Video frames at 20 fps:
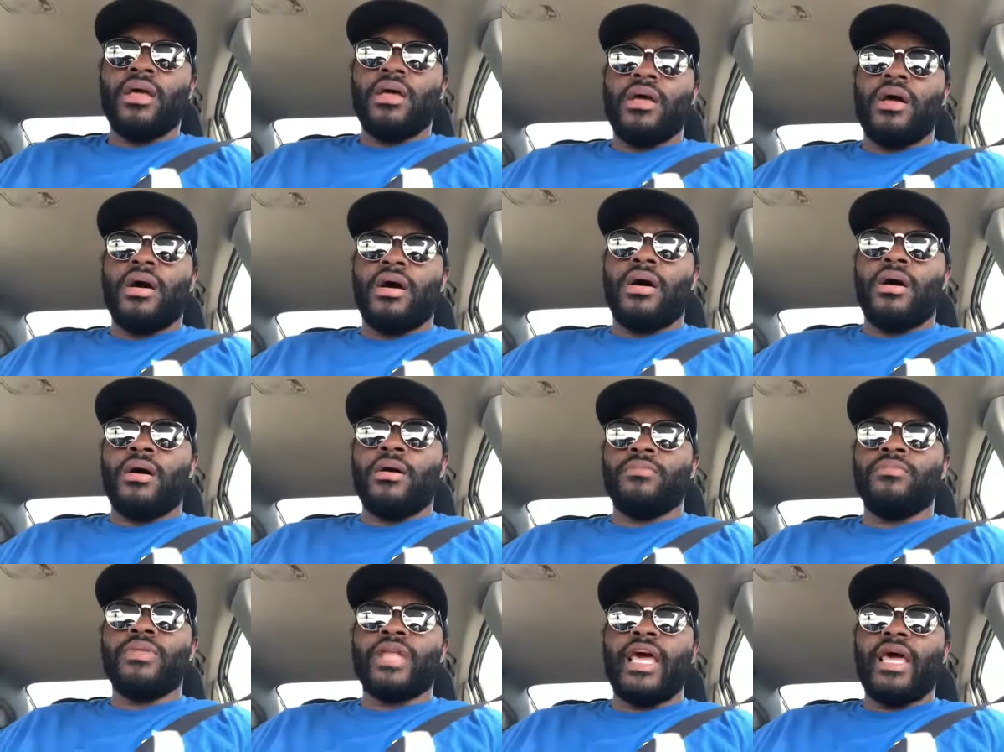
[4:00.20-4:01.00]

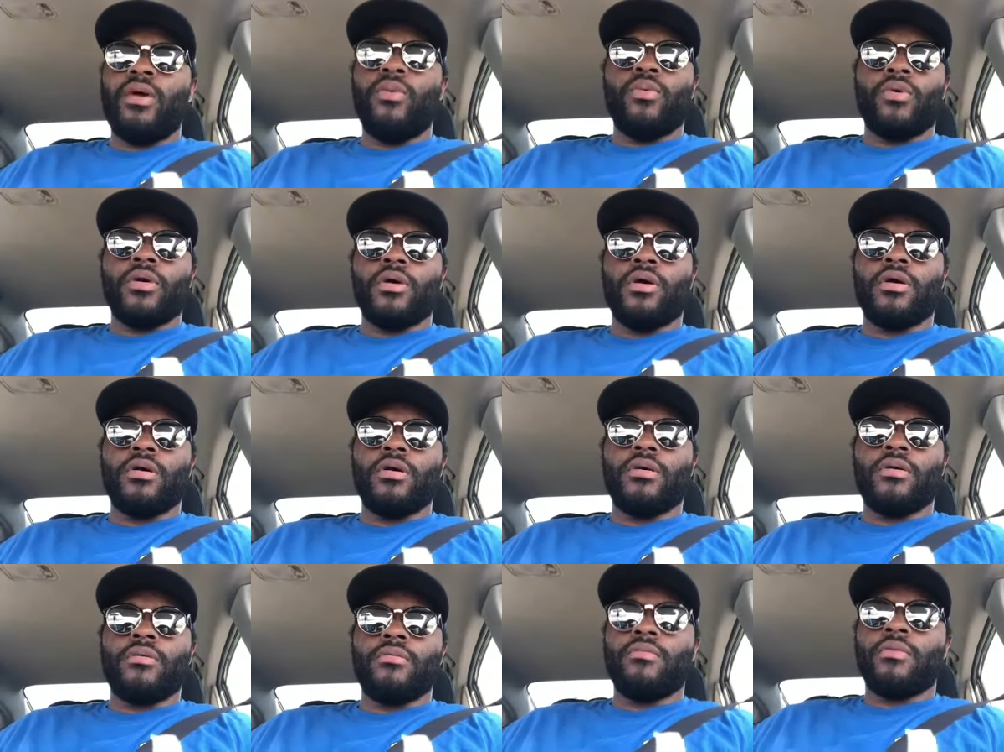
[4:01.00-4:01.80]
Um, they
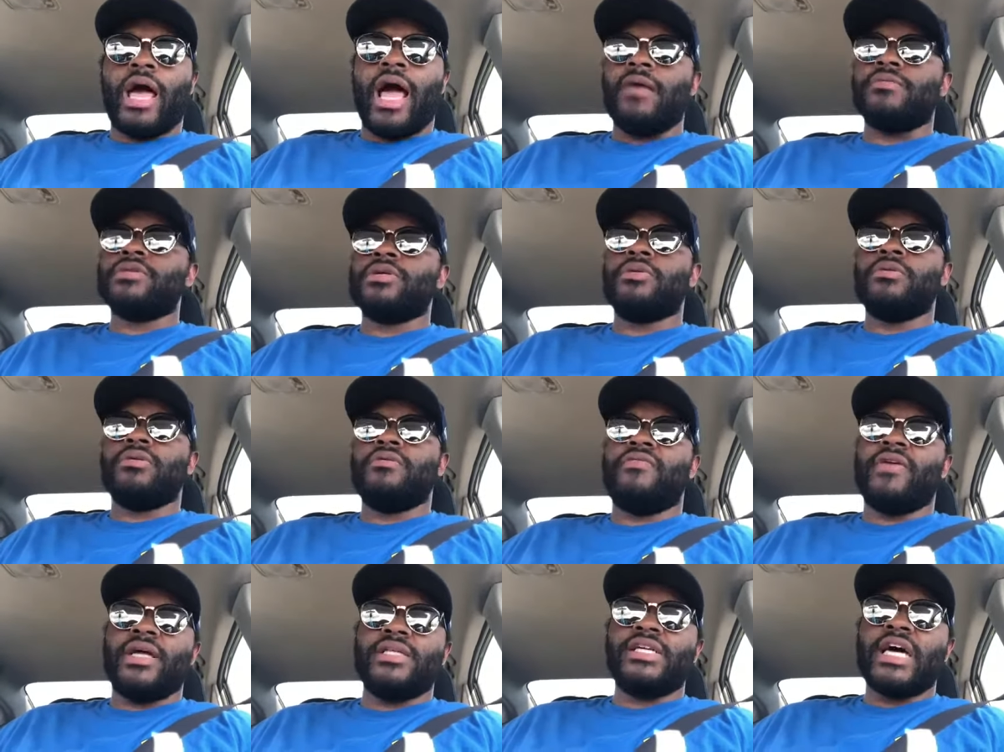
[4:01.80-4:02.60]
were absolutely
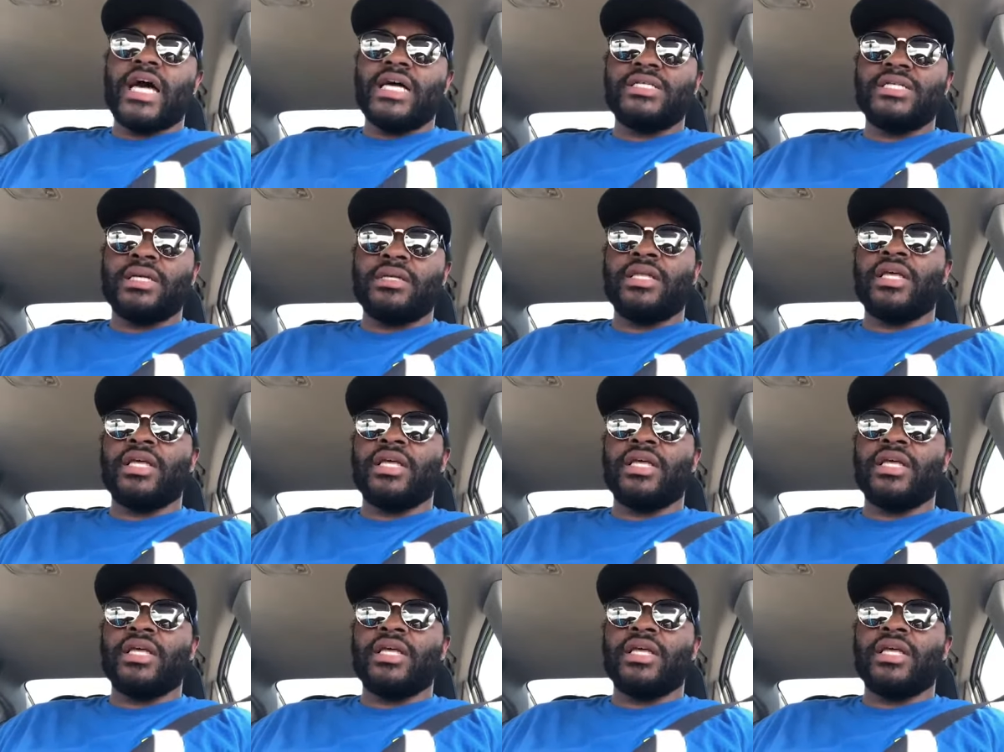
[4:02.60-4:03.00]
fantastic.